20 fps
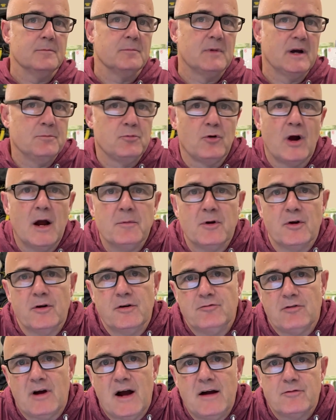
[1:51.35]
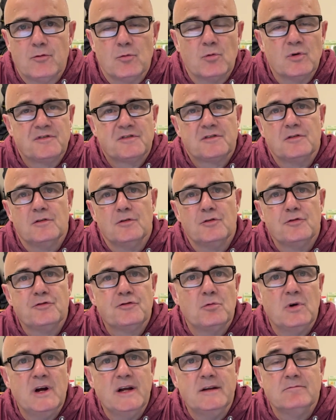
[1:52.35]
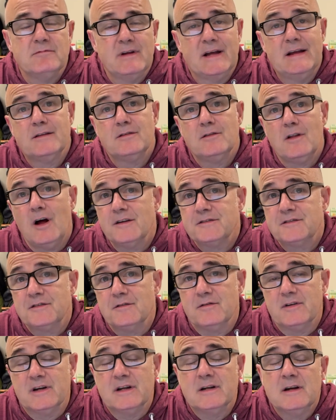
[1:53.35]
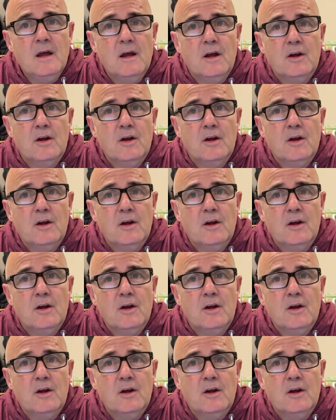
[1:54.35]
My primary driver was to lose weight, and lots of it.